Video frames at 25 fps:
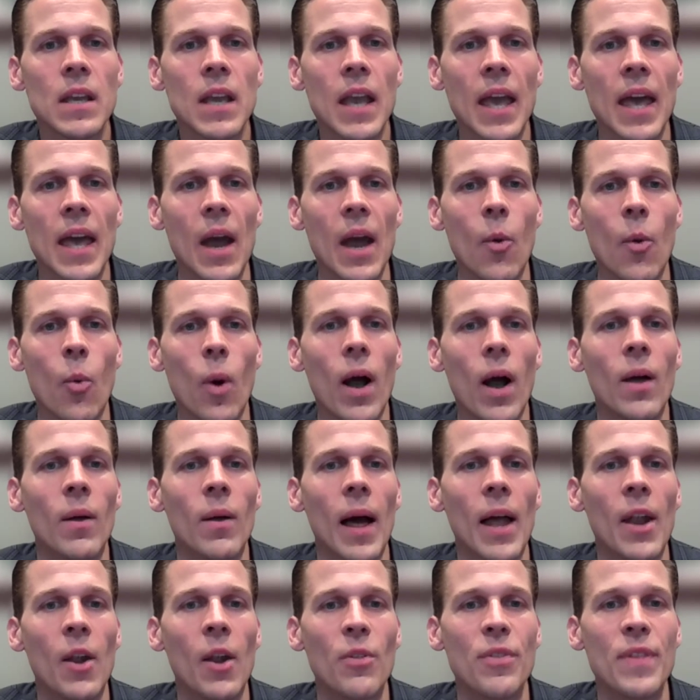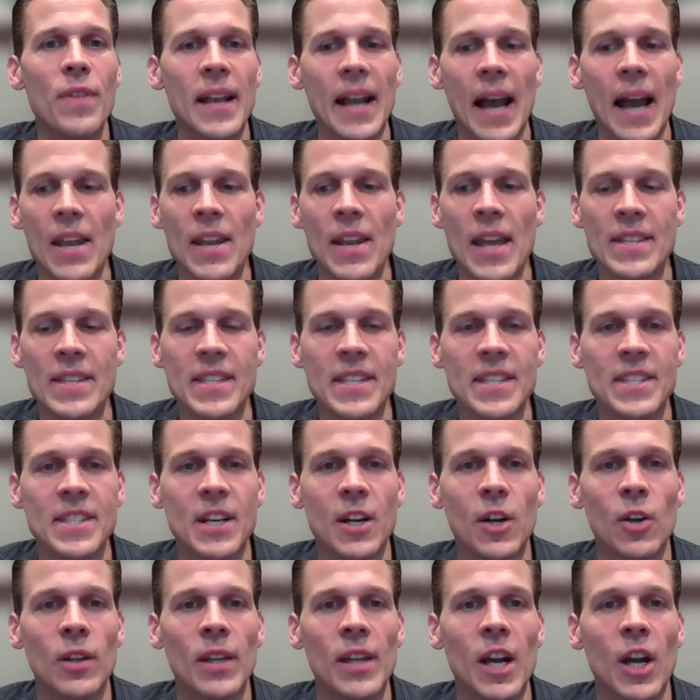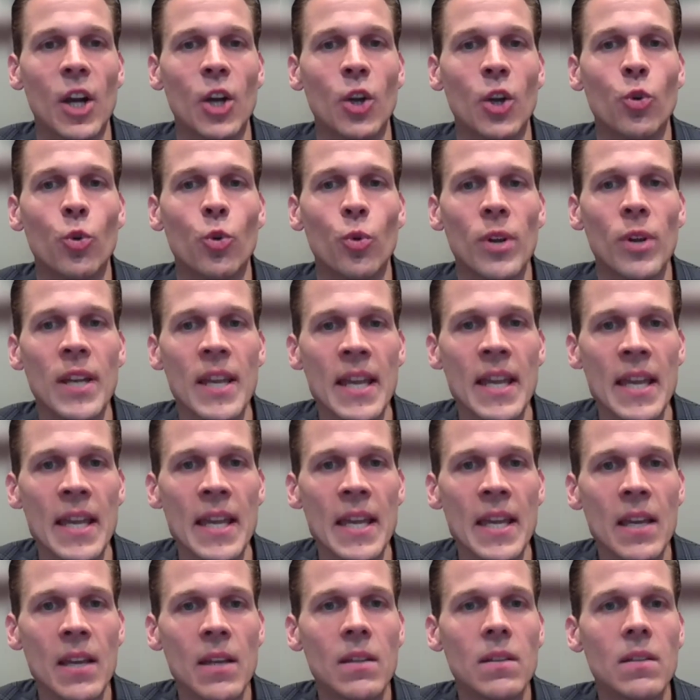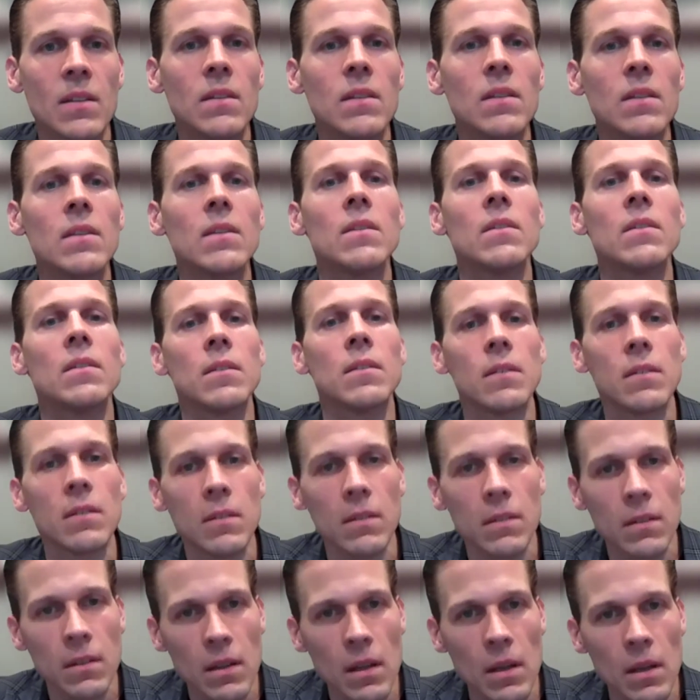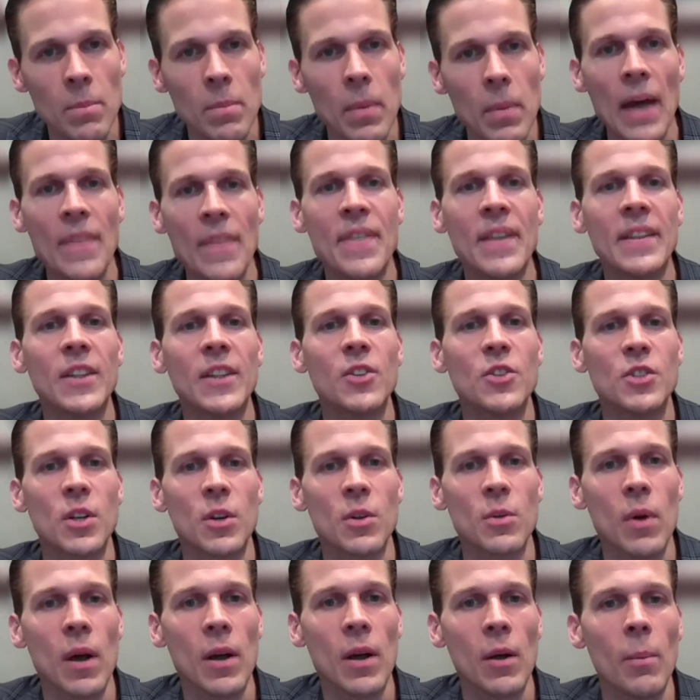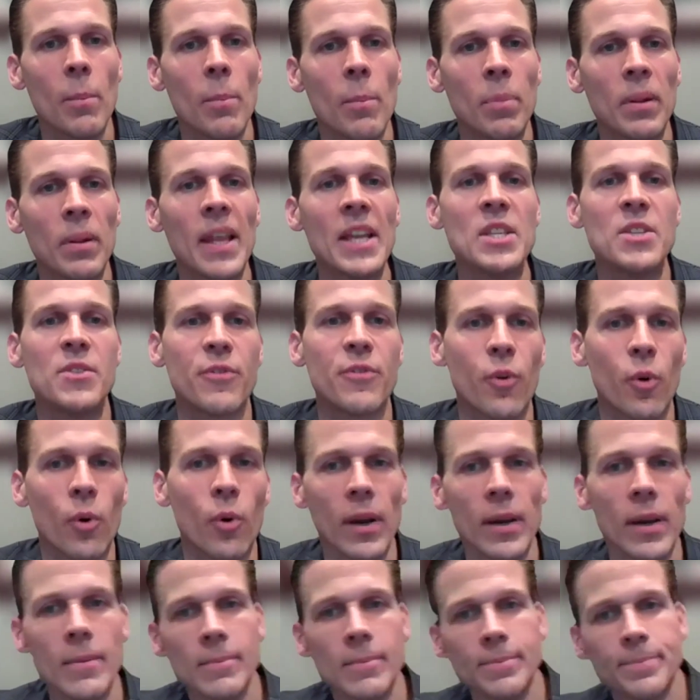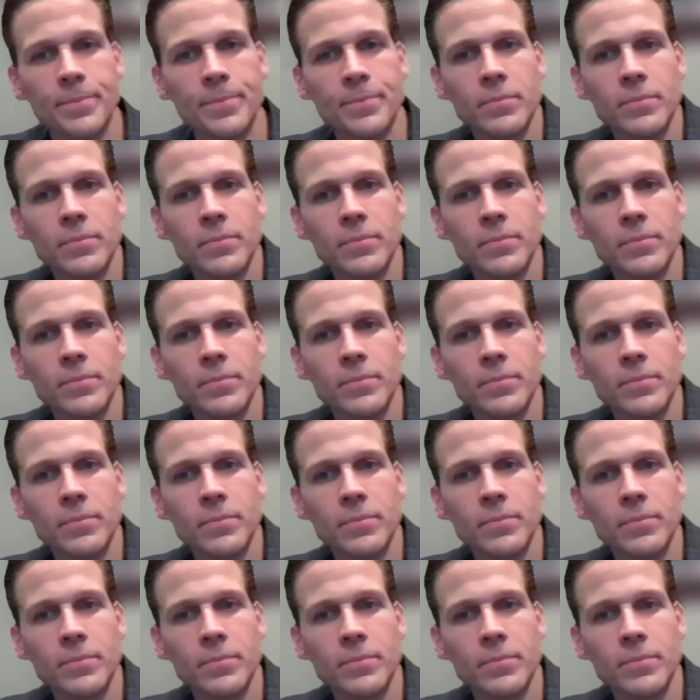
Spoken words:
And while I don't think I necessarily agree, I think there's a place for it.